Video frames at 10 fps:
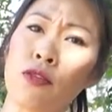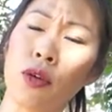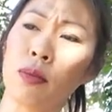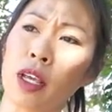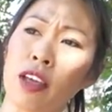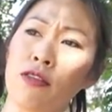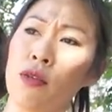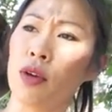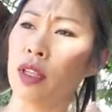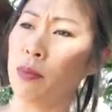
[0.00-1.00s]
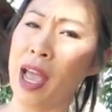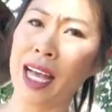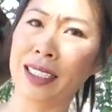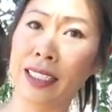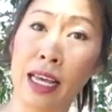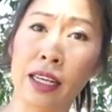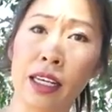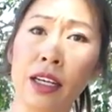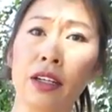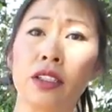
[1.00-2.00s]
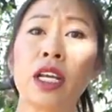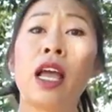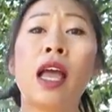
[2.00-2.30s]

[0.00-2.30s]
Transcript: for me for the past 10 years.